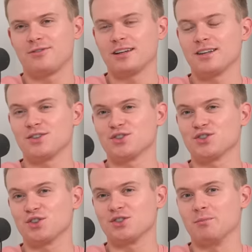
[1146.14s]
feel like there's
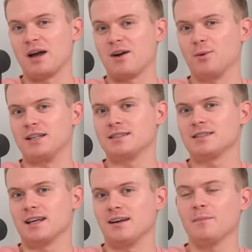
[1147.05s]
such a better way to
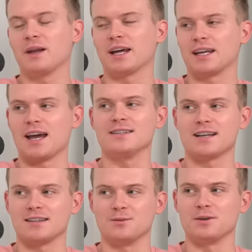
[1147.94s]
say that, but I get
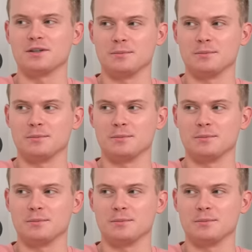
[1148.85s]
exactly what you